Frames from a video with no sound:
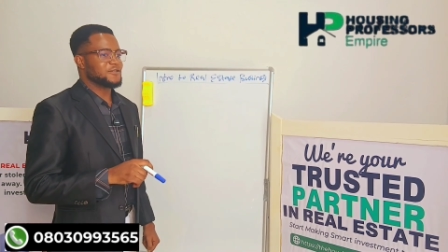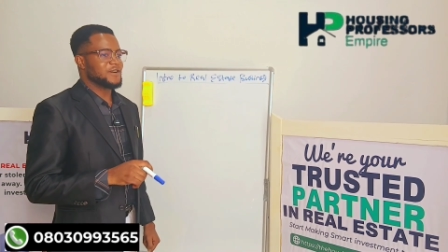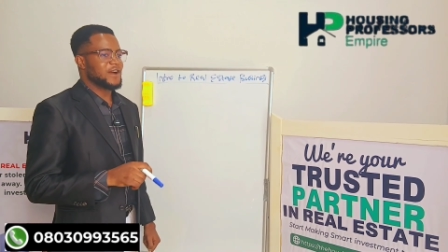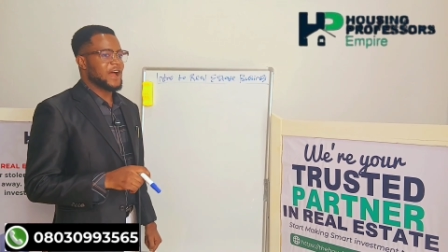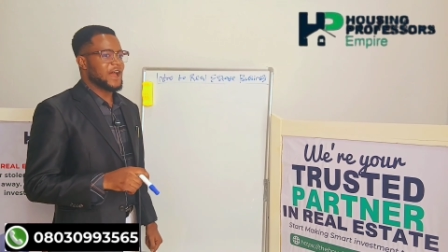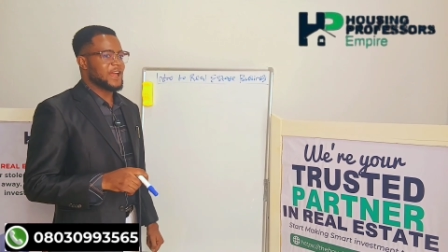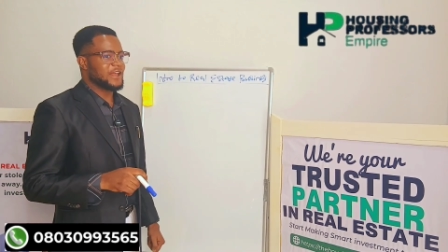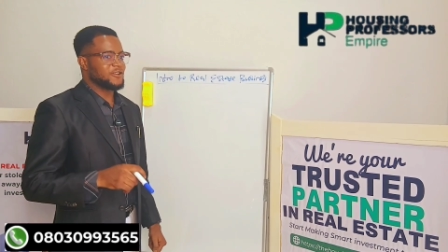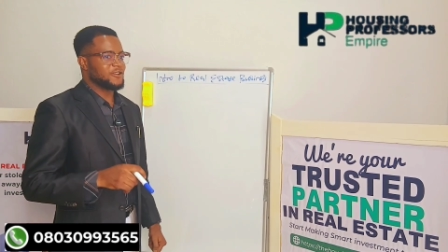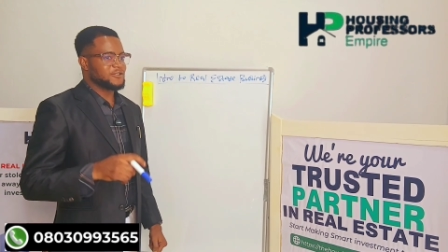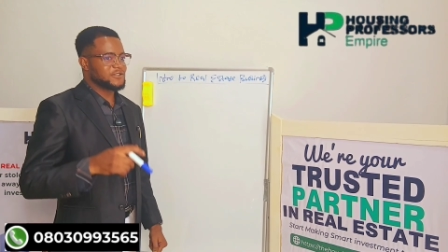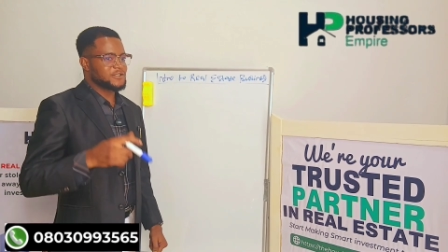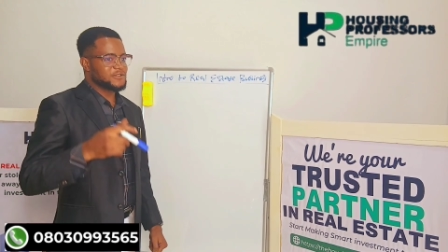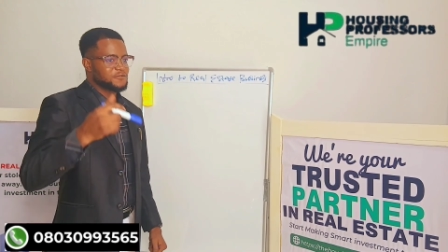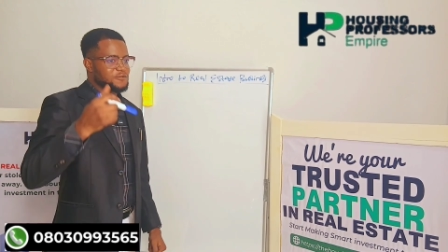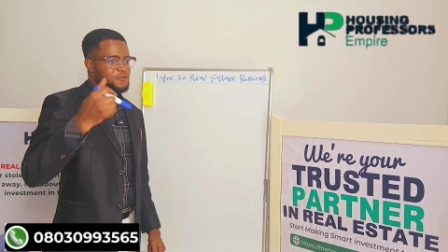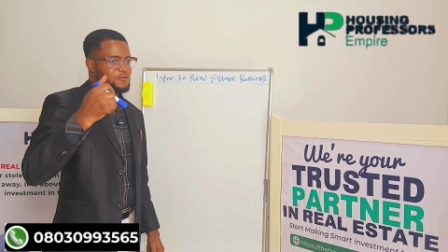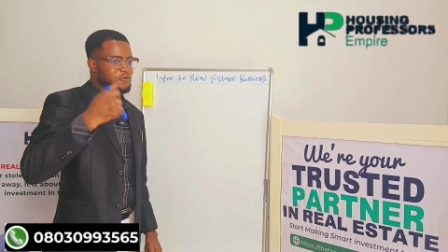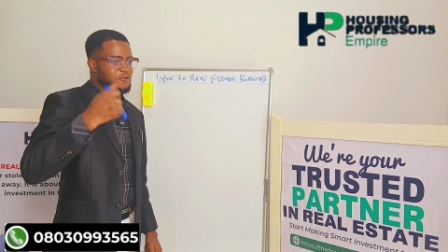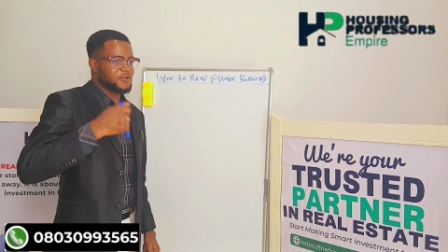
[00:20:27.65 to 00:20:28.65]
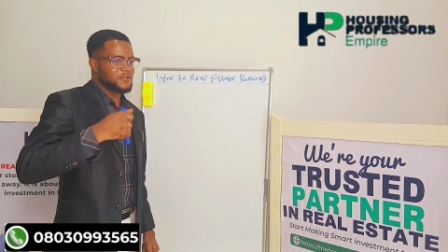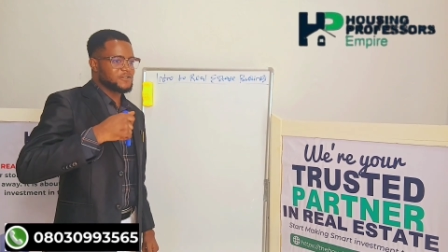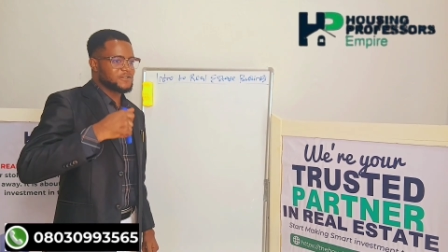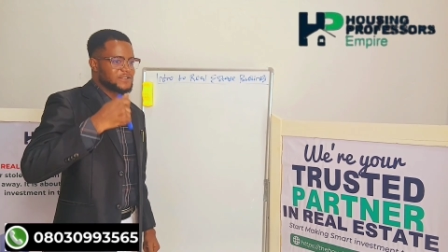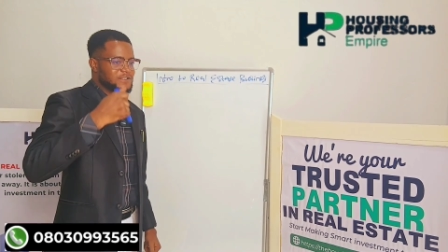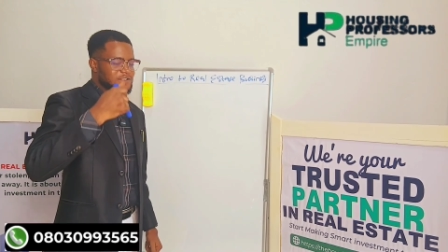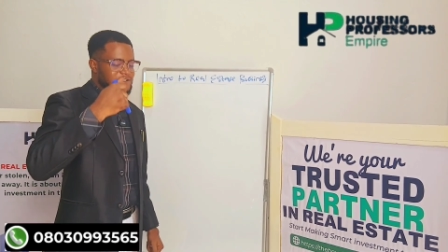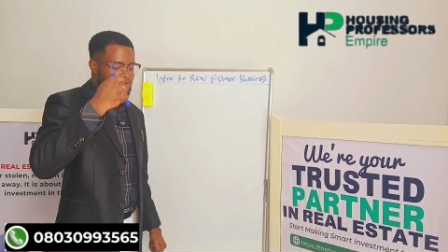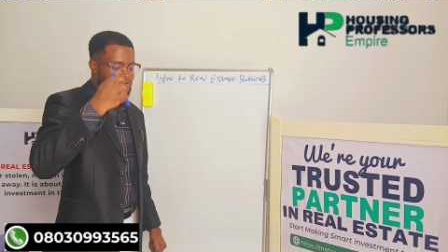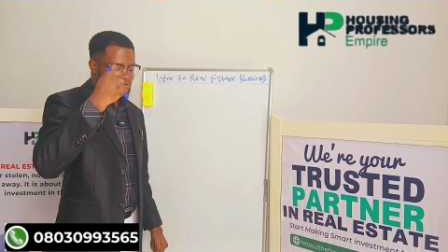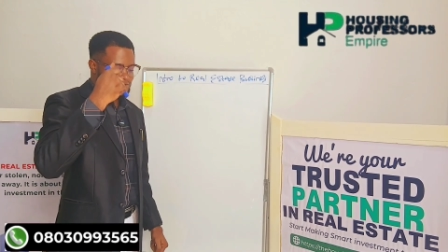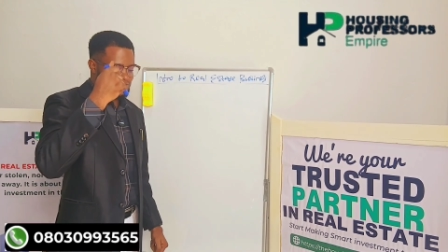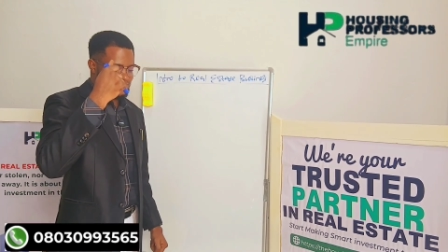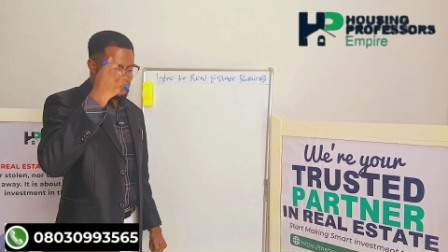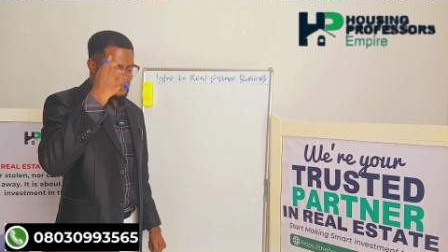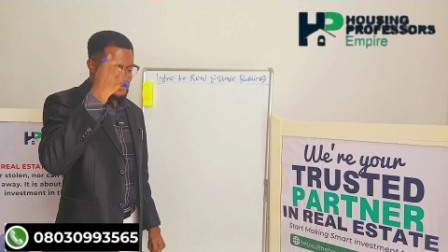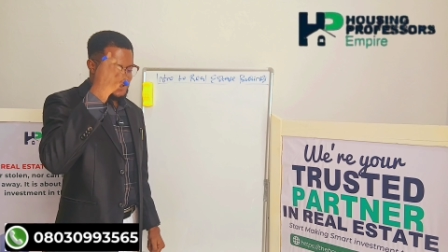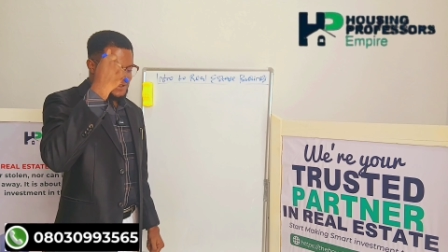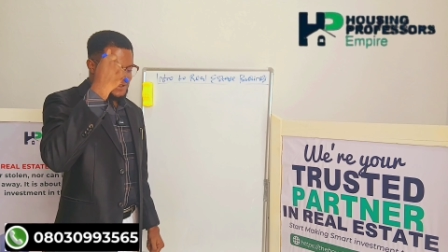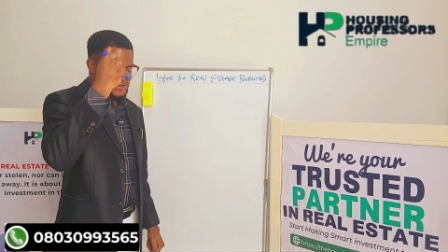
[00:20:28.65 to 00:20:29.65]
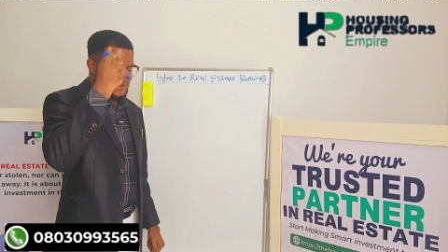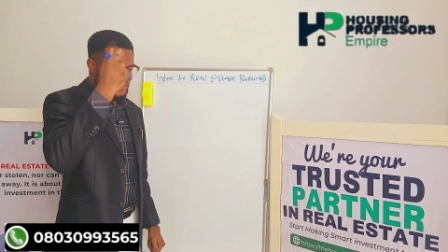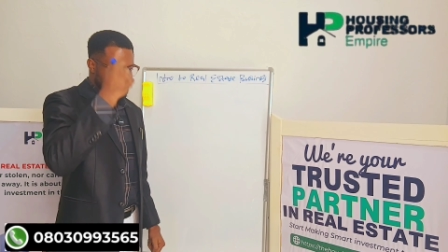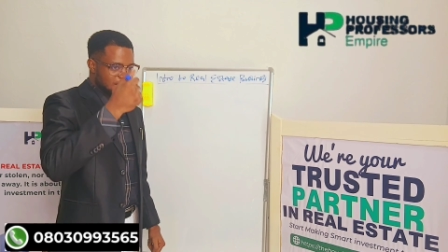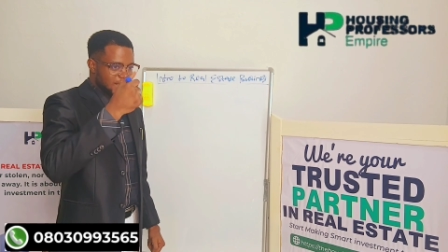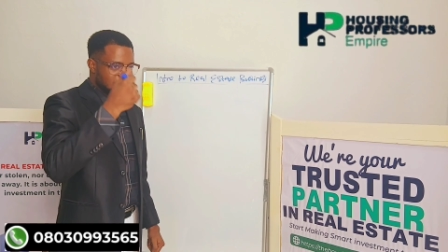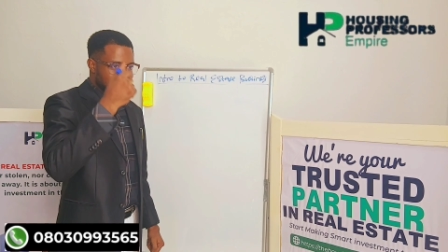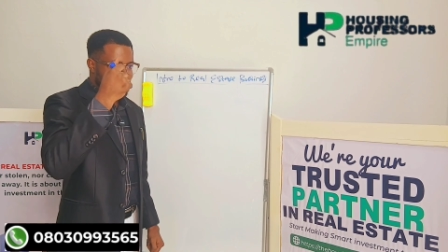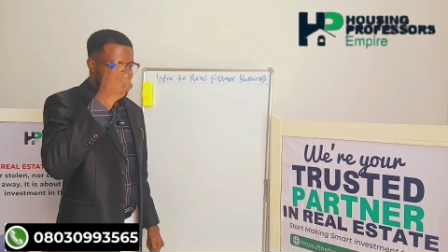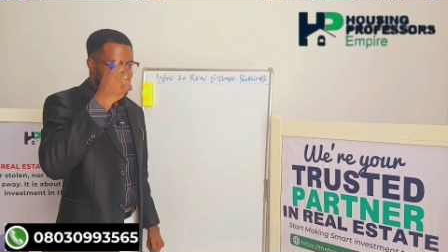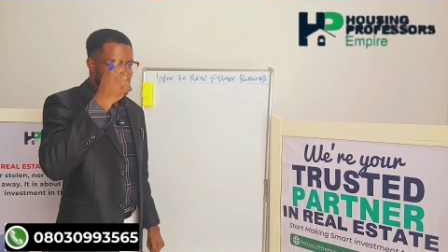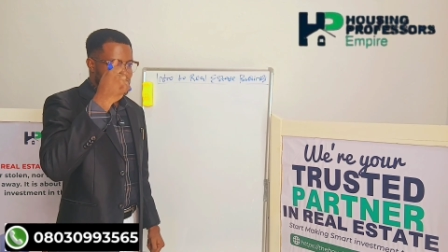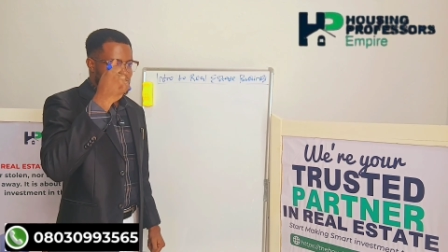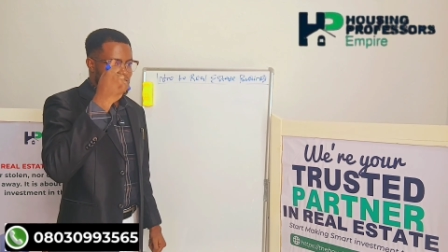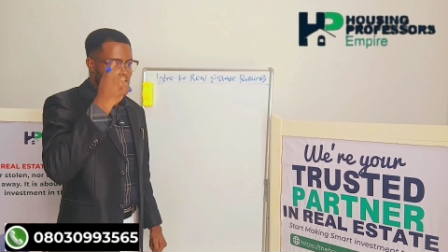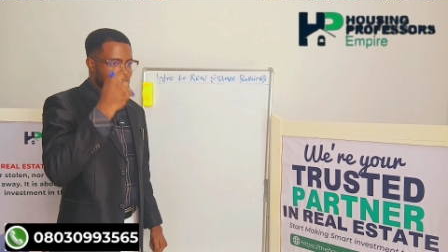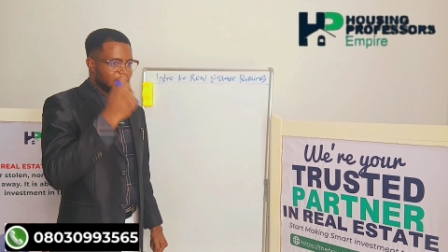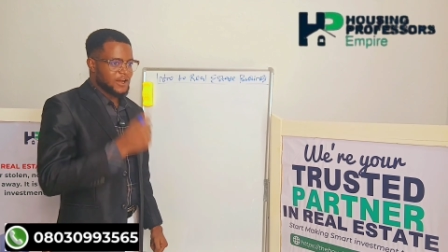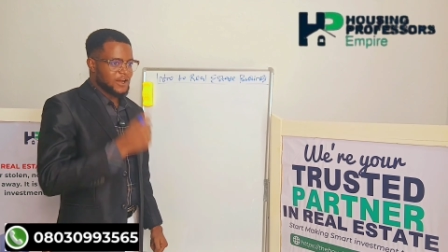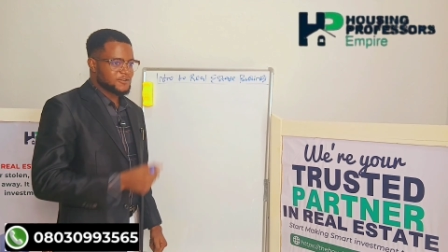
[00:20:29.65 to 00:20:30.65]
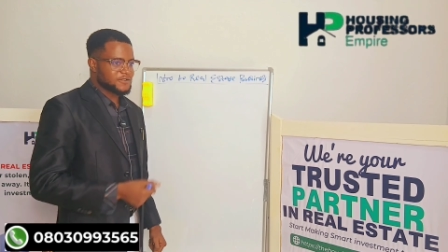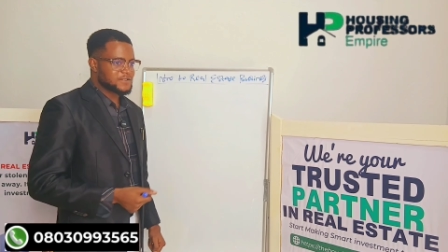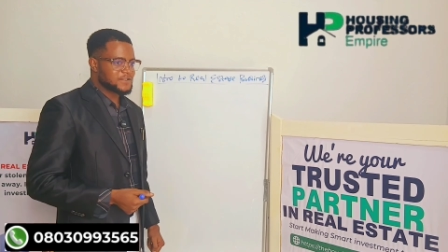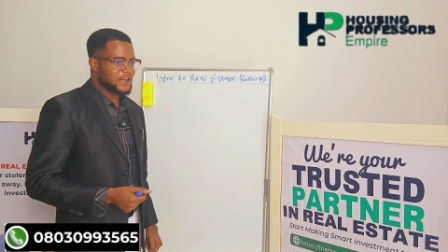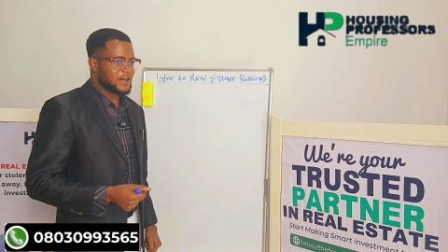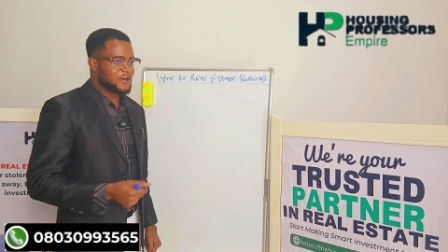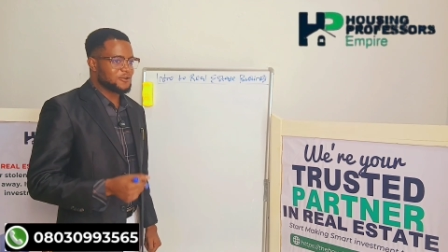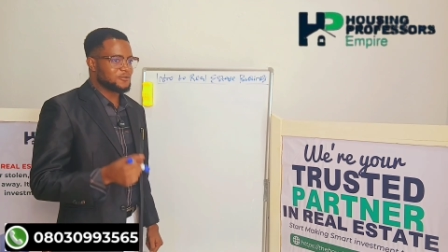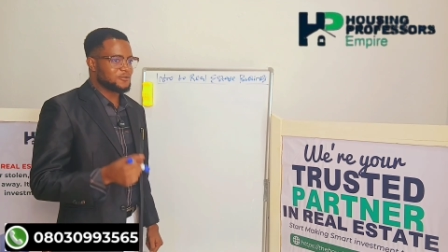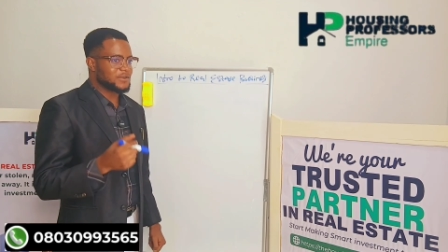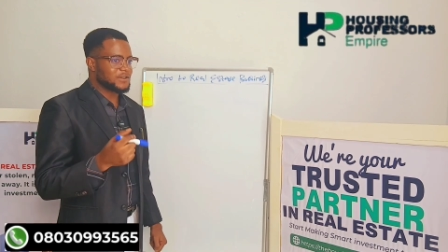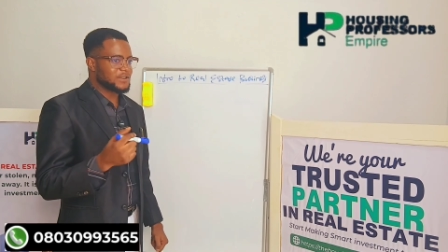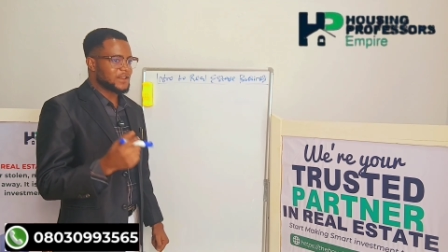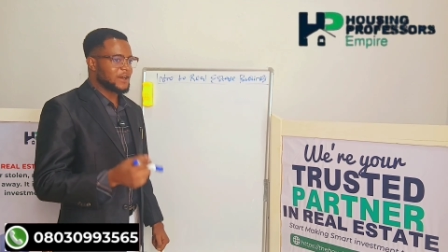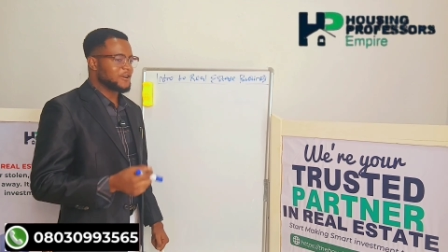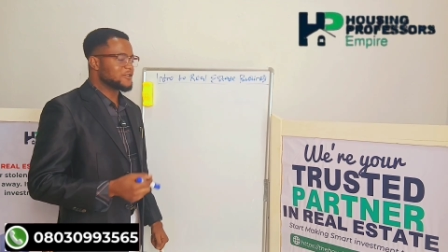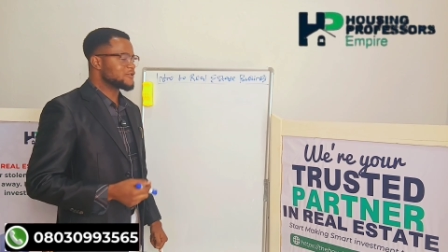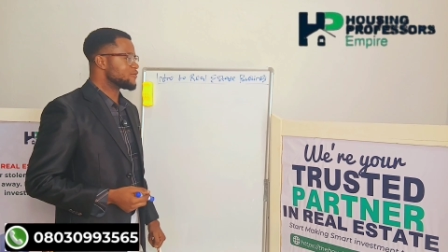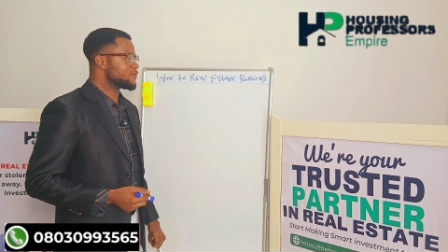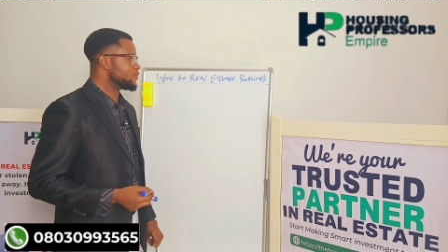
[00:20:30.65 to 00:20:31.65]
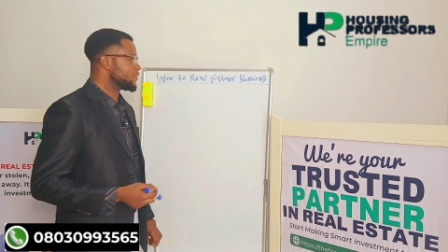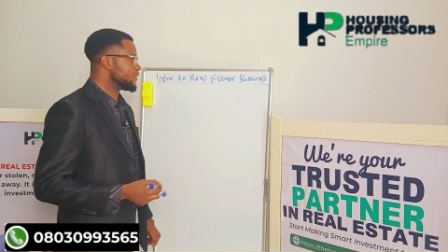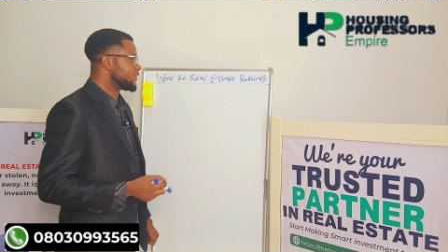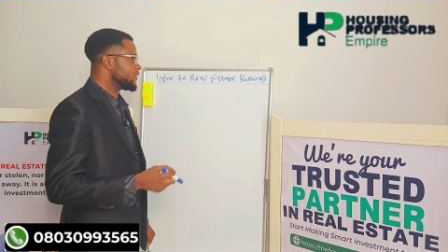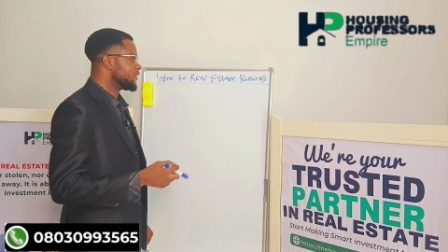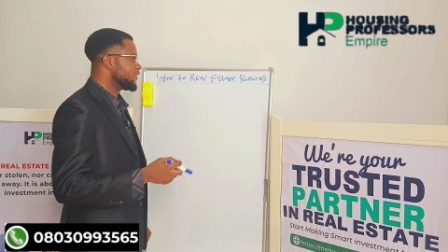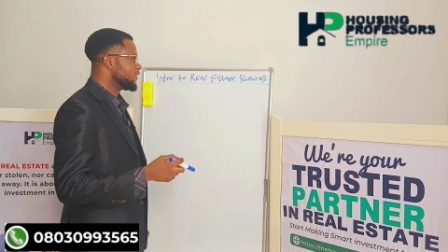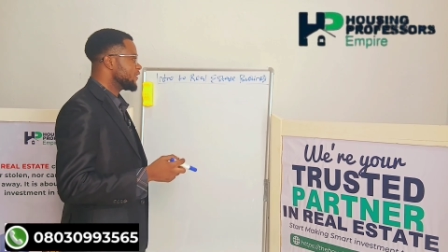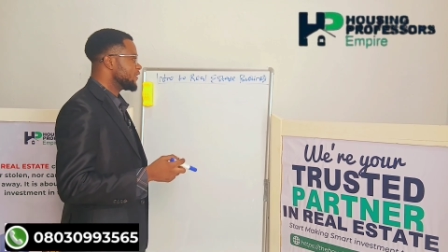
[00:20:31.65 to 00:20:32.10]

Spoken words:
I don't even want this year to count down without me